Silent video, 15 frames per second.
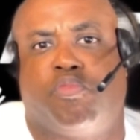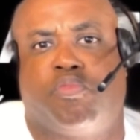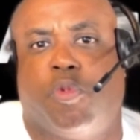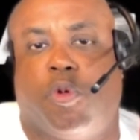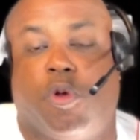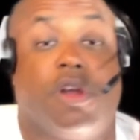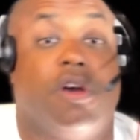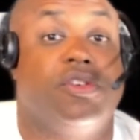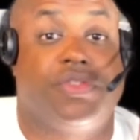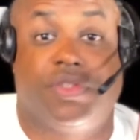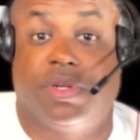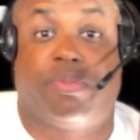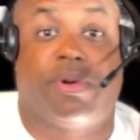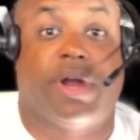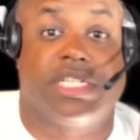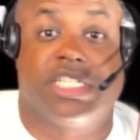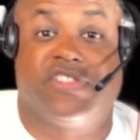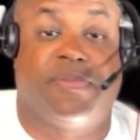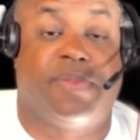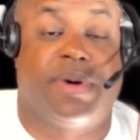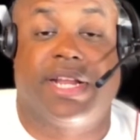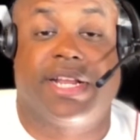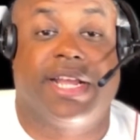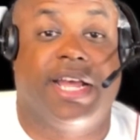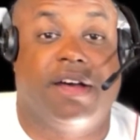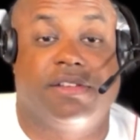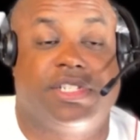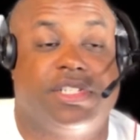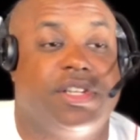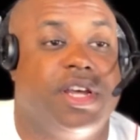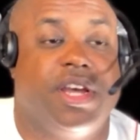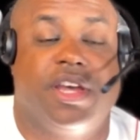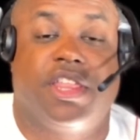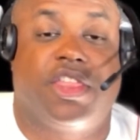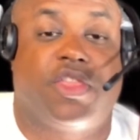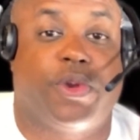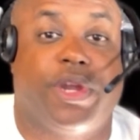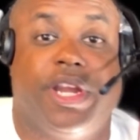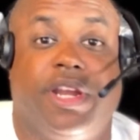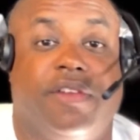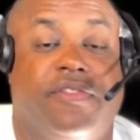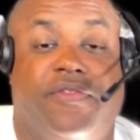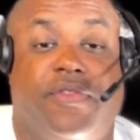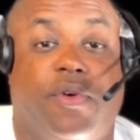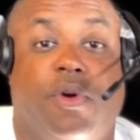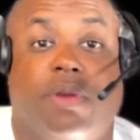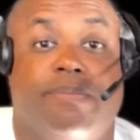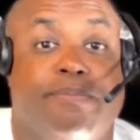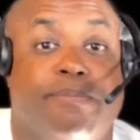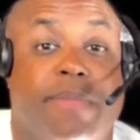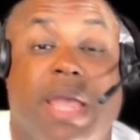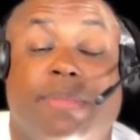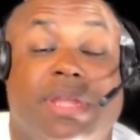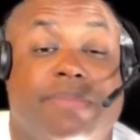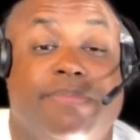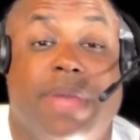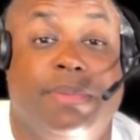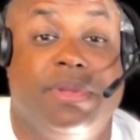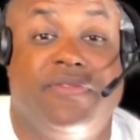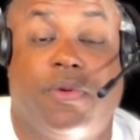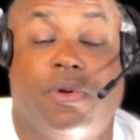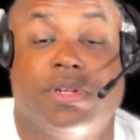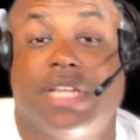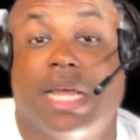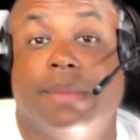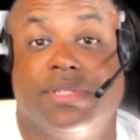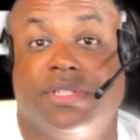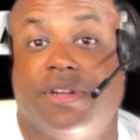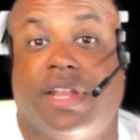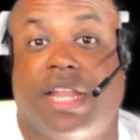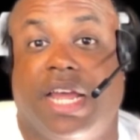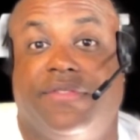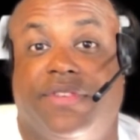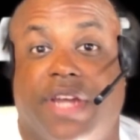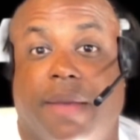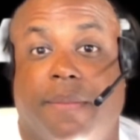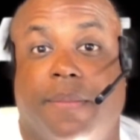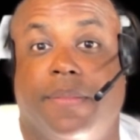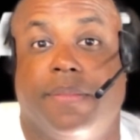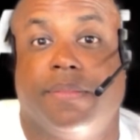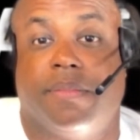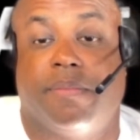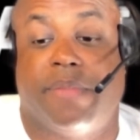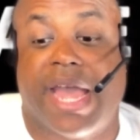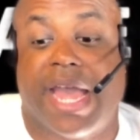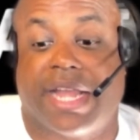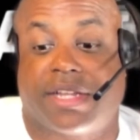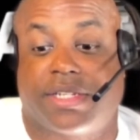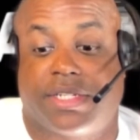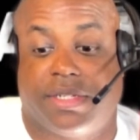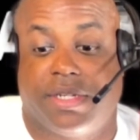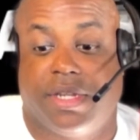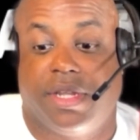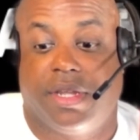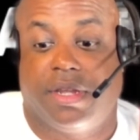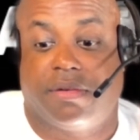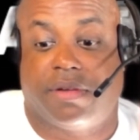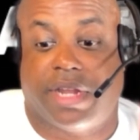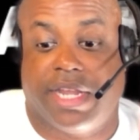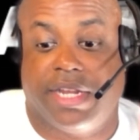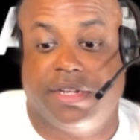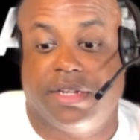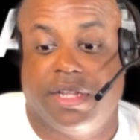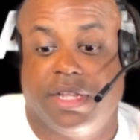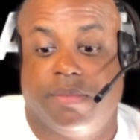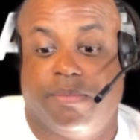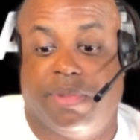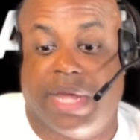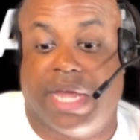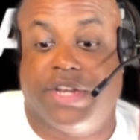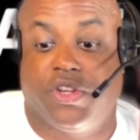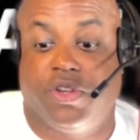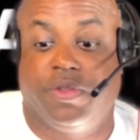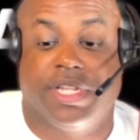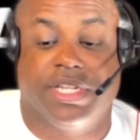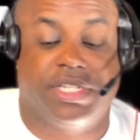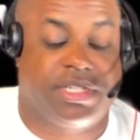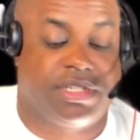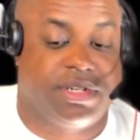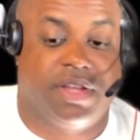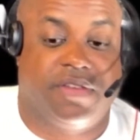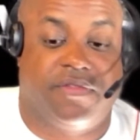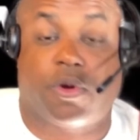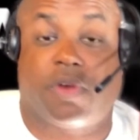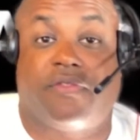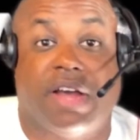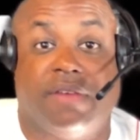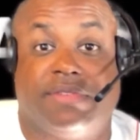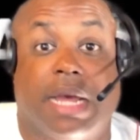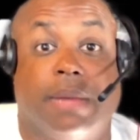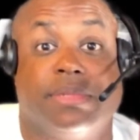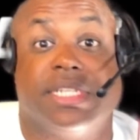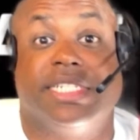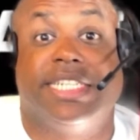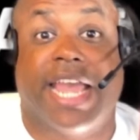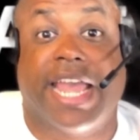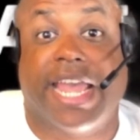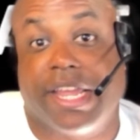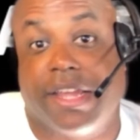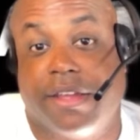or goes through the process of buying a house 3 to 4, maybe 4 times in their lifetime, max, right? But I do this 4 or 5 times a day.